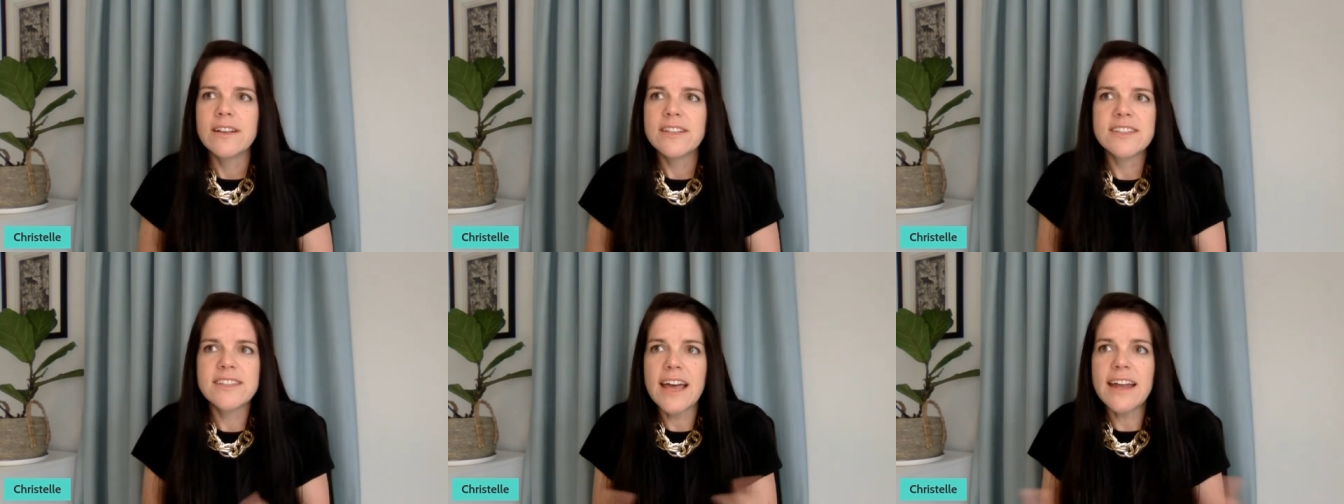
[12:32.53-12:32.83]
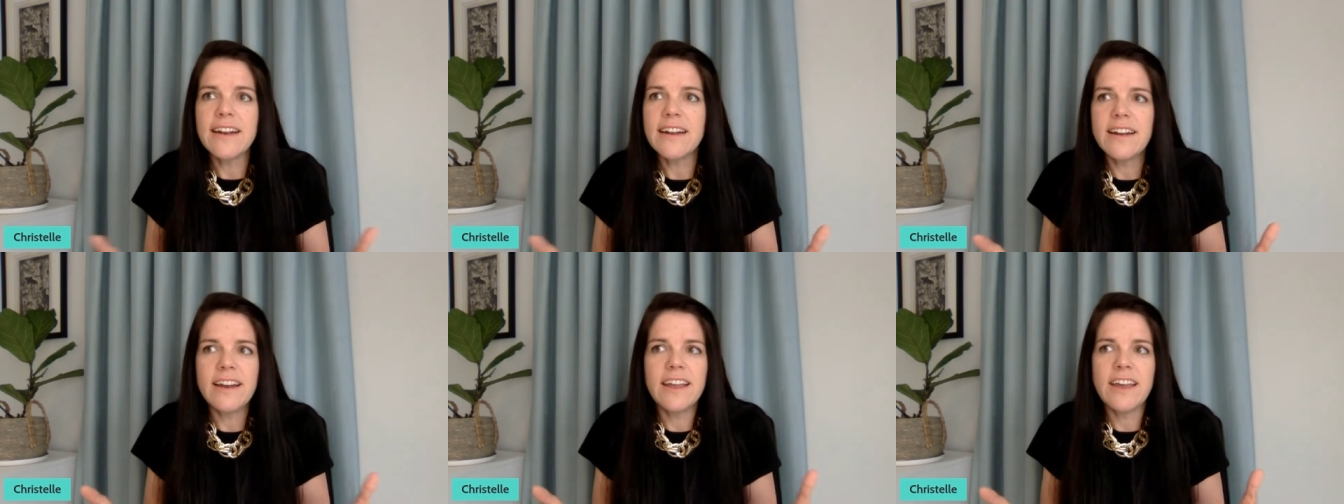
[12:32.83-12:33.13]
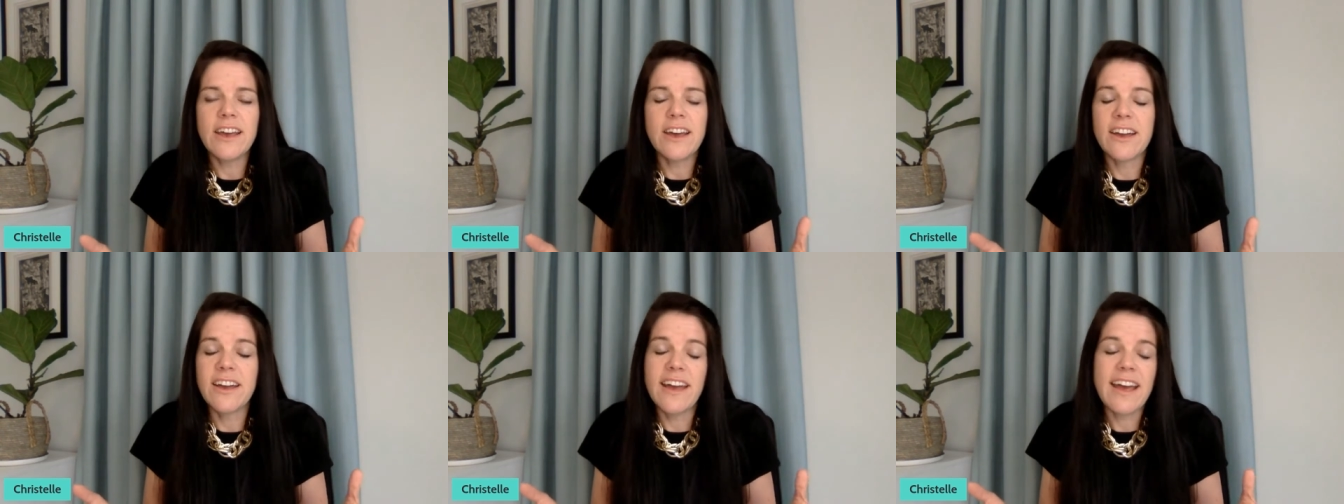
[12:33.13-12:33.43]

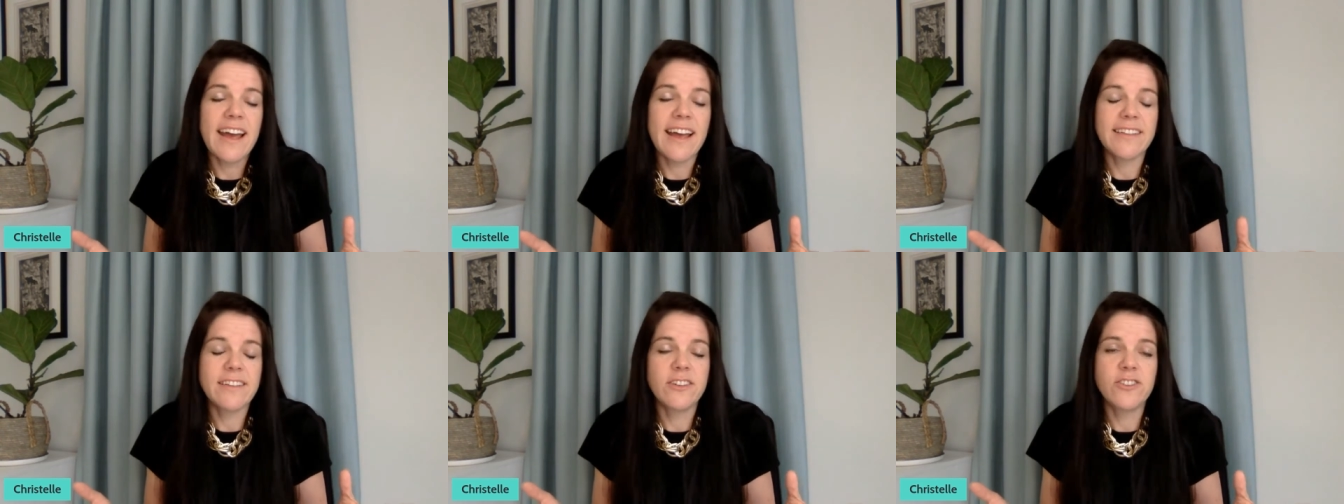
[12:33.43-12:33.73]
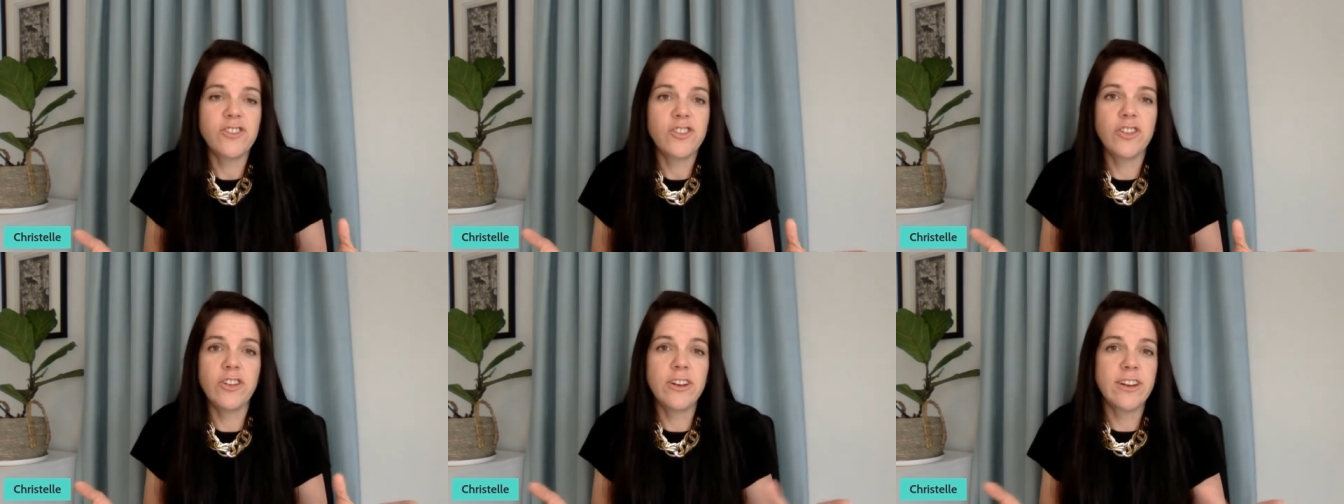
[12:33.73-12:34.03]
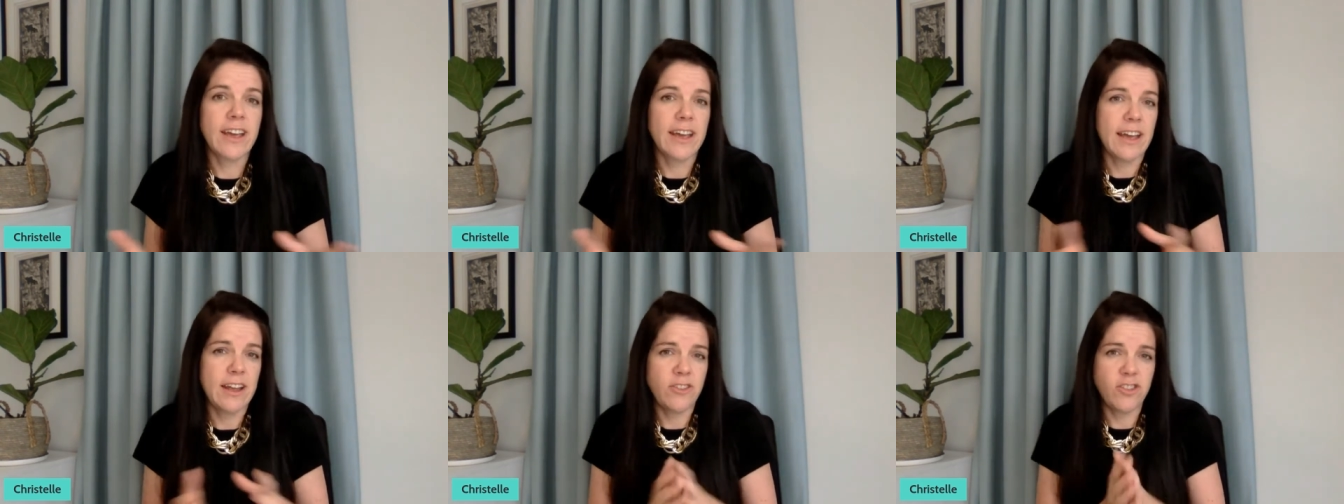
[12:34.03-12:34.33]
suddenly her
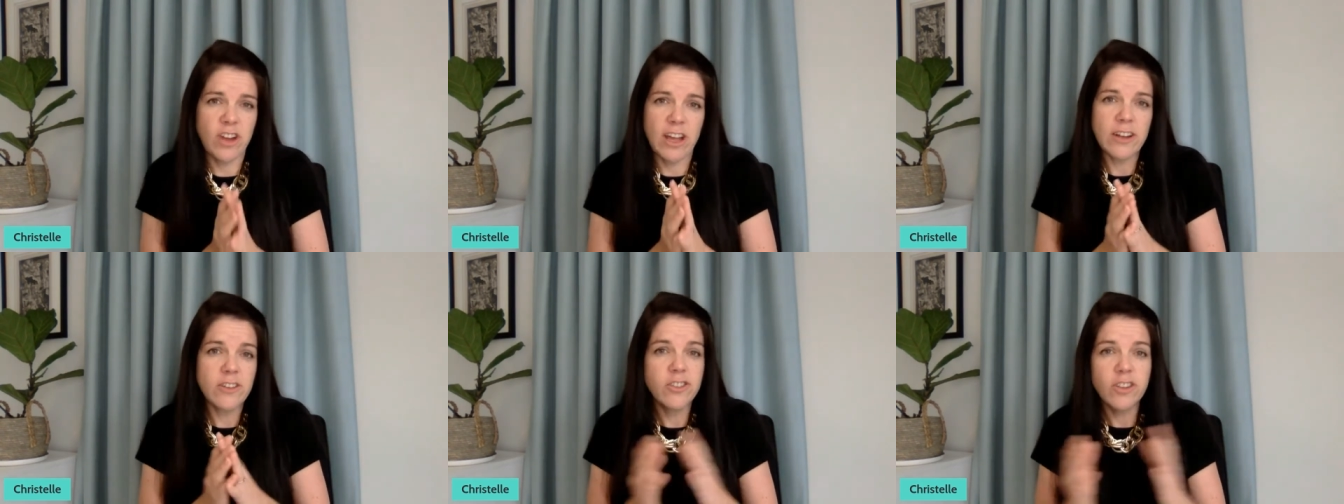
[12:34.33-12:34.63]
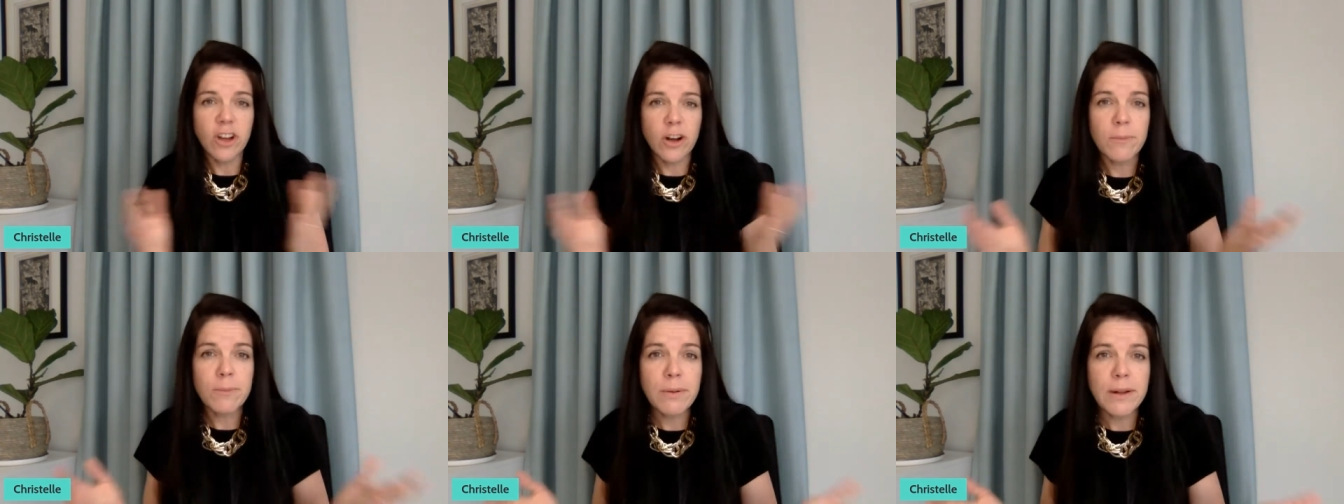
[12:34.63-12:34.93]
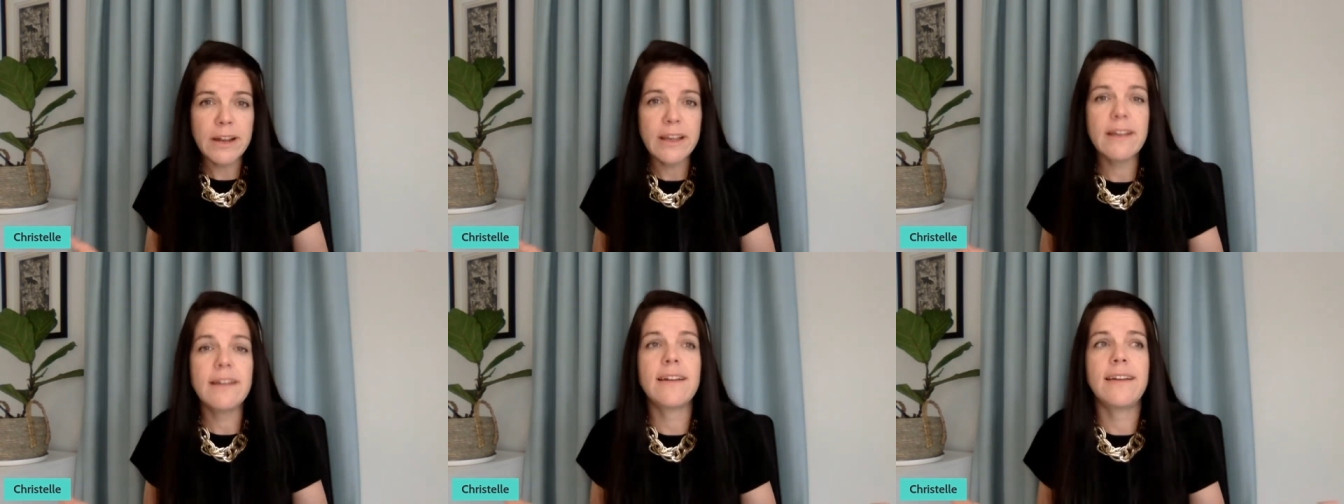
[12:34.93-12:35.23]
attitude changed
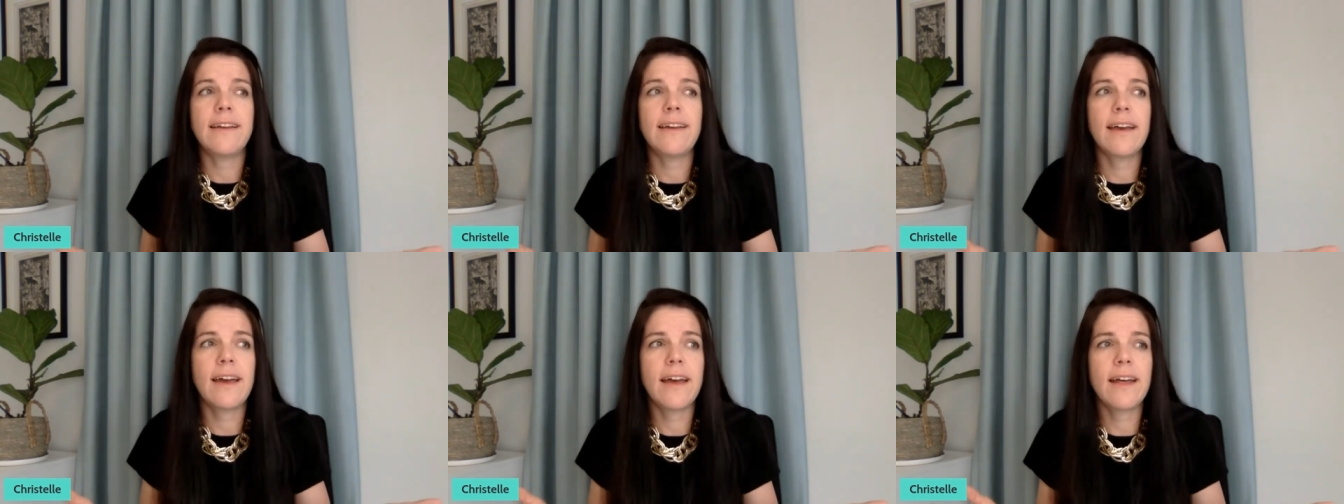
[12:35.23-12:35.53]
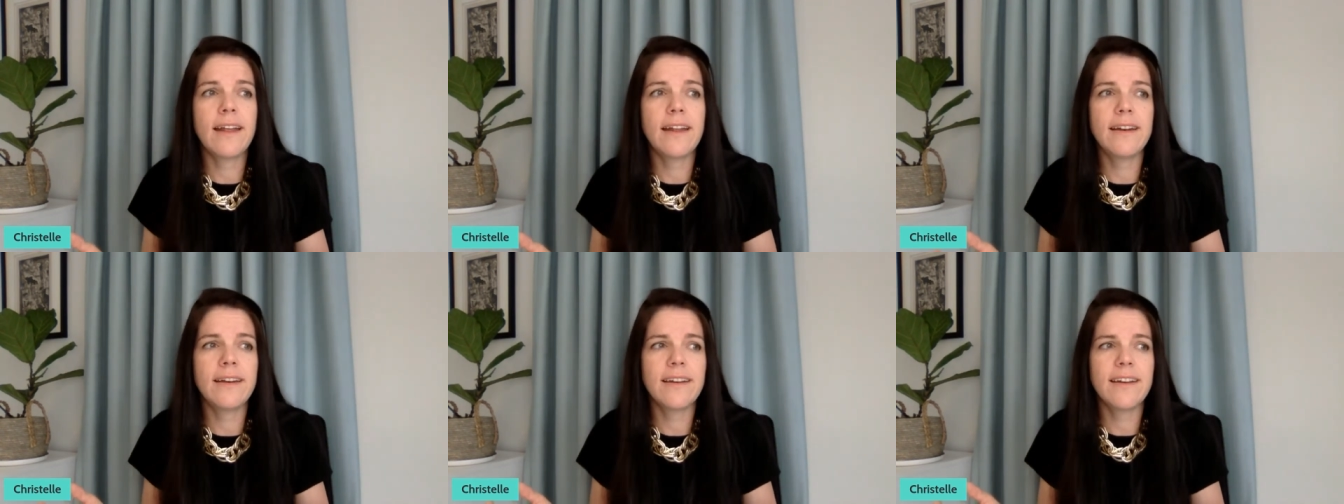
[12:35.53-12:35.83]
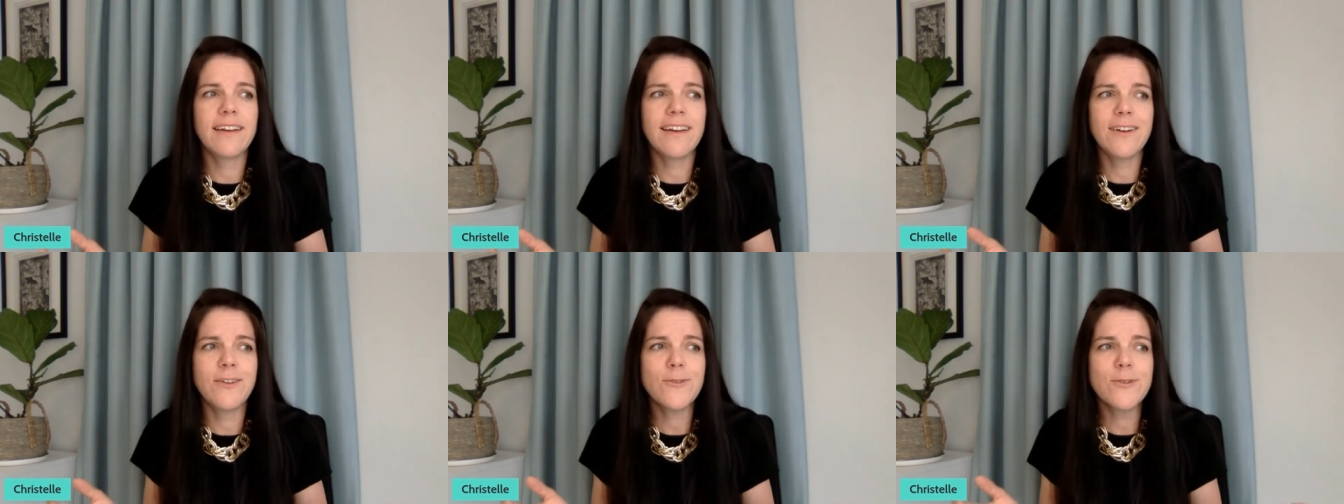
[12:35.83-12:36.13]
completely
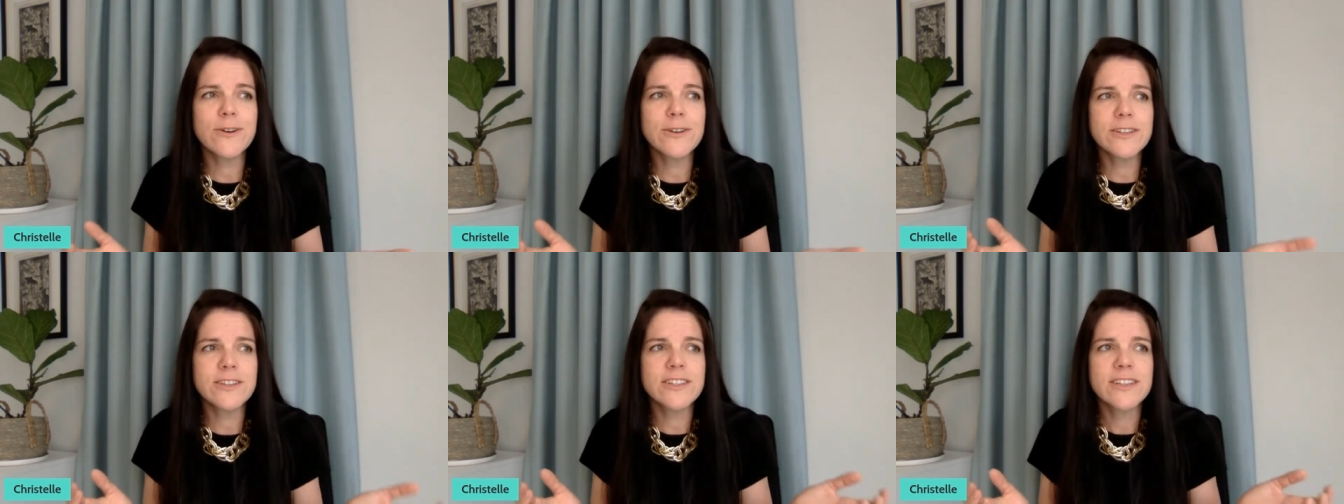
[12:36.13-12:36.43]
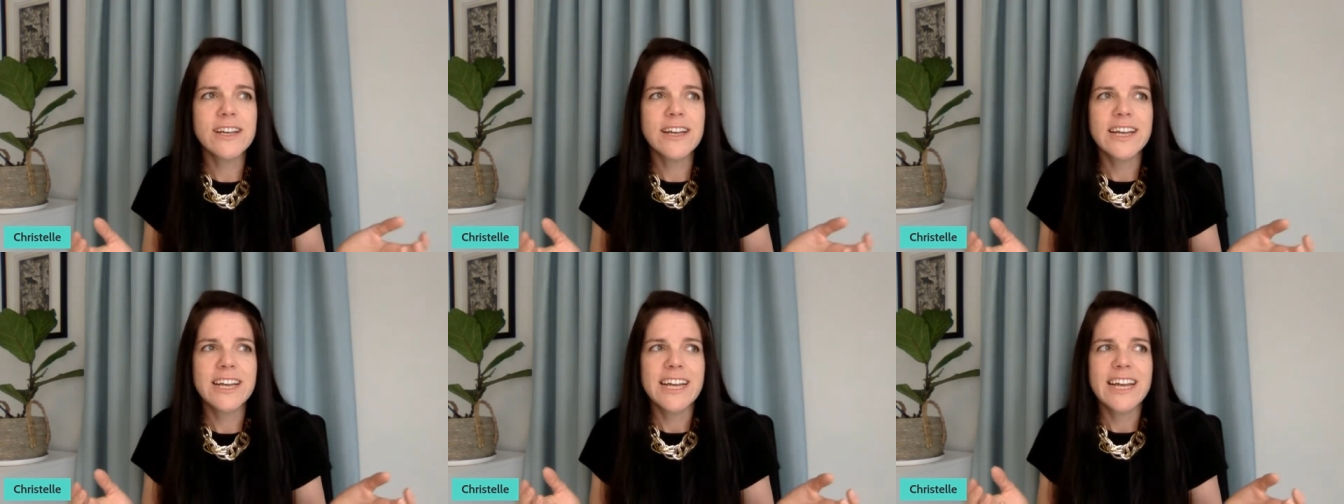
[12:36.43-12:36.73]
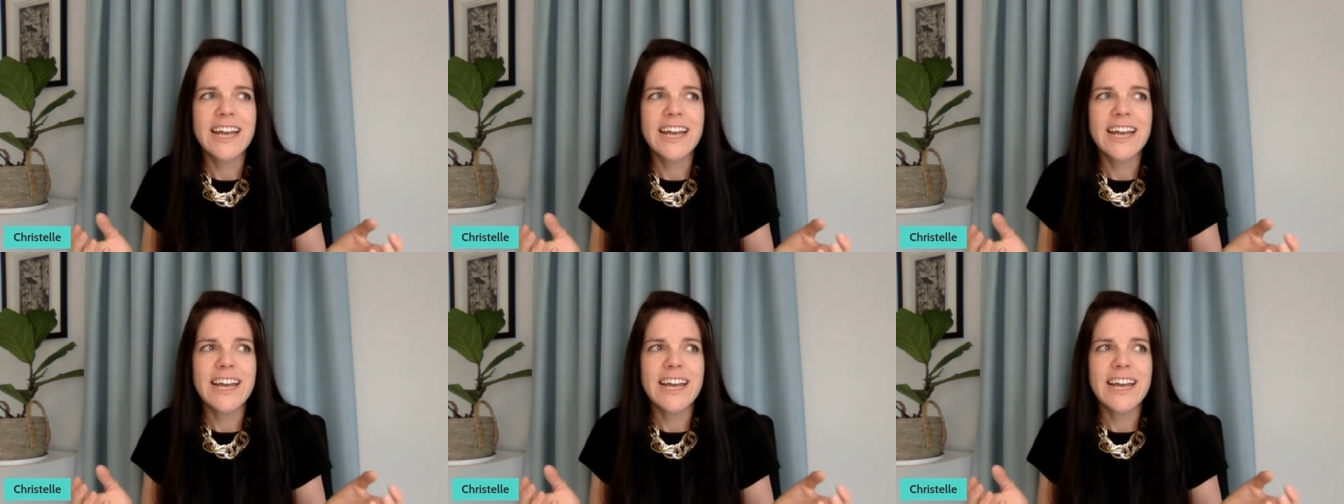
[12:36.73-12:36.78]
and it was